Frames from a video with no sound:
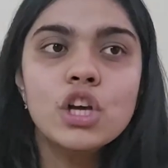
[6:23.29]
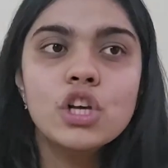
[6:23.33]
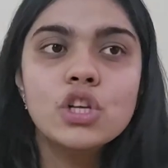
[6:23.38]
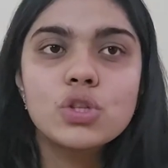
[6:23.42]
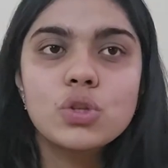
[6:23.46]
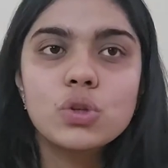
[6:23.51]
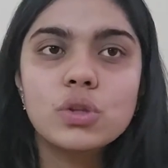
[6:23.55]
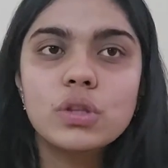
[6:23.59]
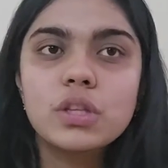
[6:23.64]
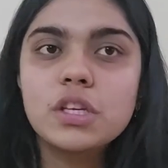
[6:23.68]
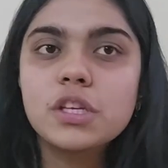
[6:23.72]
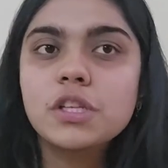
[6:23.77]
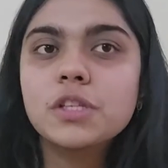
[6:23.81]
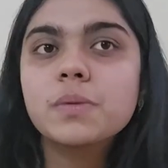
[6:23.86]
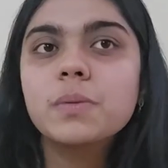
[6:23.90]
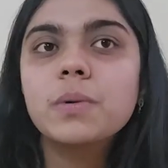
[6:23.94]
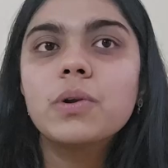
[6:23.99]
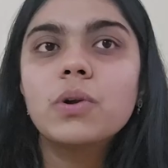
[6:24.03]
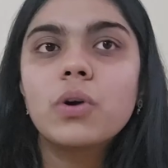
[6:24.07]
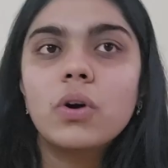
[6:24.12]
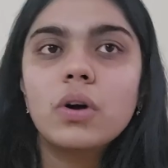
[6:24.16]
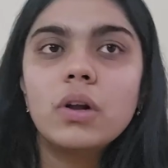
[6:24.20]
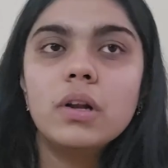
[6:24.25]
So these
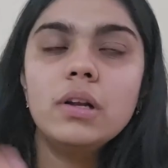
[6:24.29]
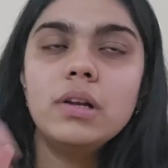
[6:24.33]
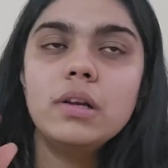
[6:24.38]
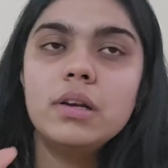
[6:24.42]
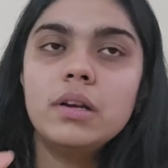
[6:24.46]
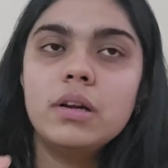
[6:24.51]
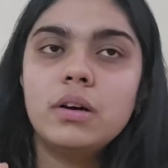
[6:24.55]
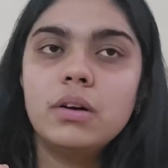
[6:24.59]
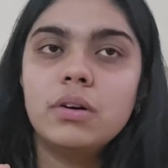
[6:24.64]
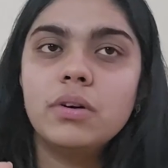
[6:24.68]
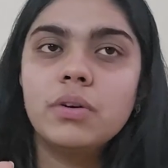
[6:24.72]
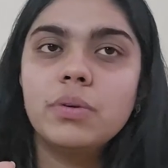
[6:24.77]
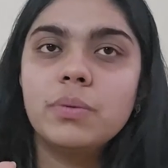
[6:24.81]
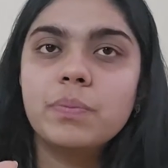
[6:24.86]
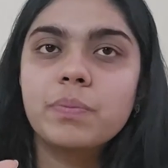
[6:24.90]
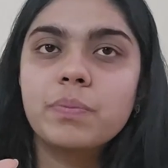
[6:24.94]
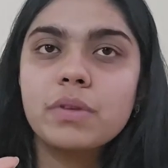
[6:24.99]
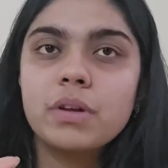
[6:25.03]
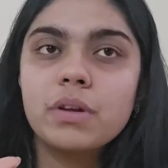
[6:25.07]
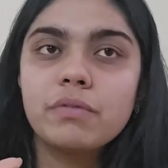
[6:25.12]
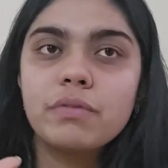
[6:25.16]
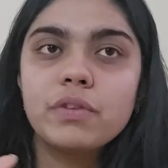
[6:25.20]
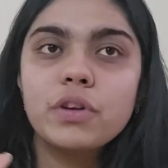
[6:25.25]
were all
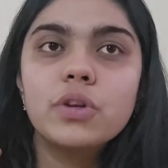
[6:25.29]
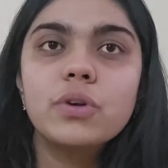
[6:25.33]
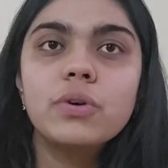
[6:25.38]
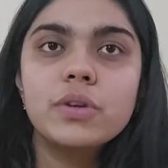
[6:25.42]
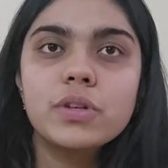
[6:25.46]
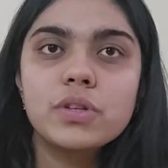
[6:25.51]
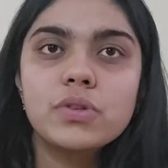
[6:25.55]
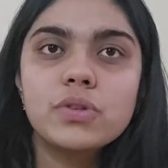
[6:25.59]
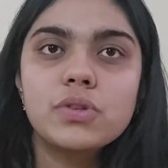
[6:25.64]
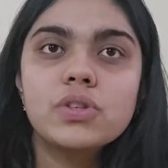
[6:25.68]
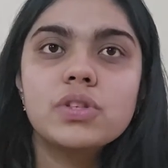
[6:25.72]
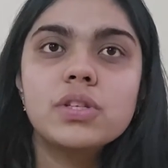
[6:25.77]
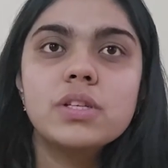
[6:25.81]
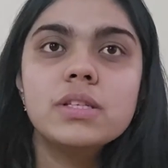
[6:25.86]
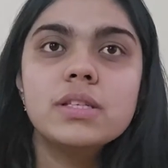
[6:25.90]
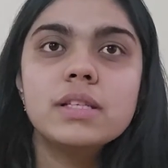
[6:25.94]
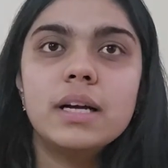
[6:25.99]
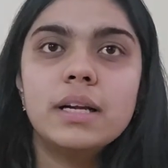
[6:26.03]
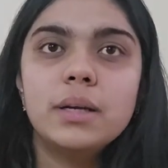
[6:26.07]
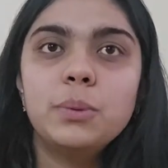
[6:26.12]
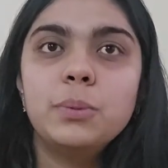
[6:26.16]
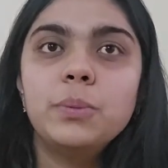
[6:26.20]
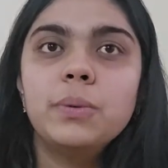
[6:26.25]
video resources
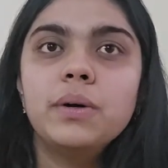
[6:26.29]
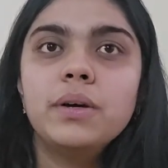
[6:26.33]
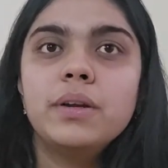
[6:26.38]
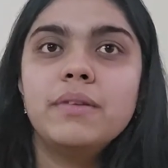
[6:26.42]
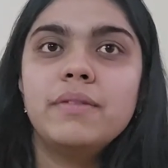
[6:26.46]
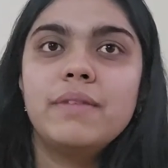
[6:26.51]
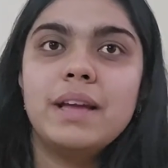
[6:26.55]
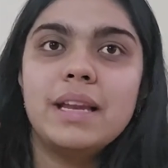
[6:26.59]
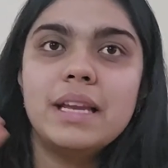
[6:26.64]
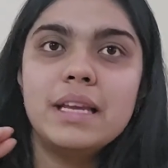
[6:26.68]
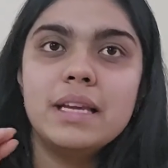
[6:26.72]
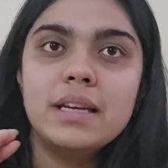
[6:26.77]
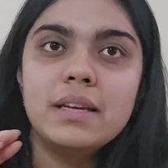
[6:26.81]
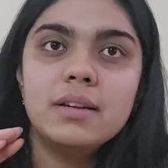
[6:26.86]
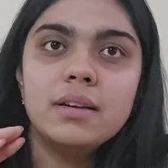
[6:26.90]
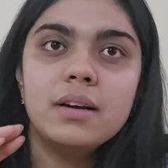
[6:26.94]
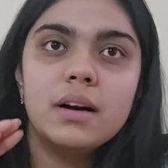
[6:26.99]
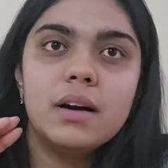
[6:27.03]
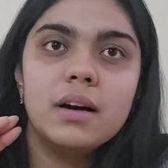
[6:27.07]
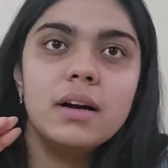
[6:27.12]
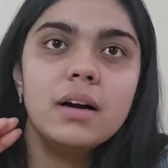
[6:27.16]
that were very